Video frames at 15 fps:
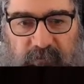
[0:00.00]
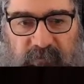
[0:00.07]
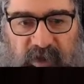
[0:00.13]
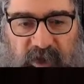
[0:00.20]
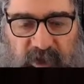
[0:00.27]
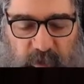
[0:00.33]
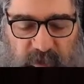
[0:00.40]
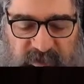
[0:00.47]

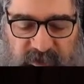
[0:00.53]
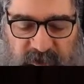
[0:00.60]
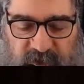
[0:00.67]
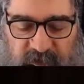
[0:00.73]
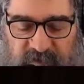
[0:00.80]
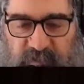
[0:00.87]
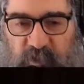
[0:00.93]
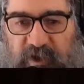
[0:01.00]
And the
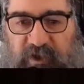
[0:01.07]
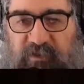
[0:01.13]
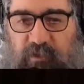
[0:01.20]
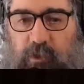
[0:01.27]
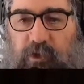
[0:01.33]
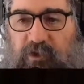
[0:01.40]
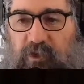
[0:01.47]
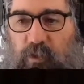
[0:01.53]
Westinghouse
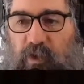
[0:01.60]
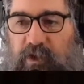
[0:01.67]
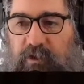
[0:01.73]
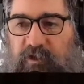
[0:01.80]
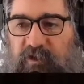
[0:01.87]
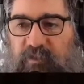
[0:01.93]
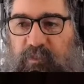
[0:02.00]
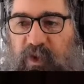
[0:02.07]
brakes work the way
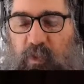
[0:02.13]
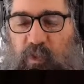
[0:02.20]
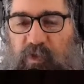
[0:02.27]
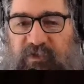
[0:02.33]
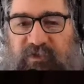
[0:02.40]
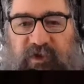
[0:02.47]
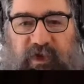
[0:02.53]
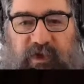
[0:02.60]
you'd expect
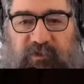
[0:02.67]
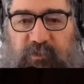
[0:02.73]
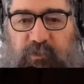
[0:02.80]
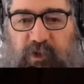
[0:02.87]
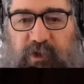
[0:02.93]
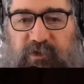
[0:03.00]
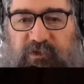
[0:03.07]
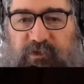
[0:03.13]
Westinghouse
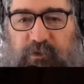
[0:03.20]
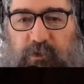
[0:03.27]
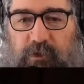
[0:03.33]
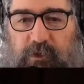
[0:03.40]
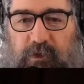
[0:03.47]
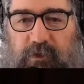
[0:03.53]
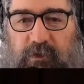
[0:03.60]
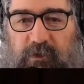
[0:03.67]
brakes to
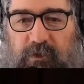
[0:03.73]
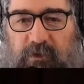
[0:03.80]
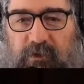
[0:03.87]
work.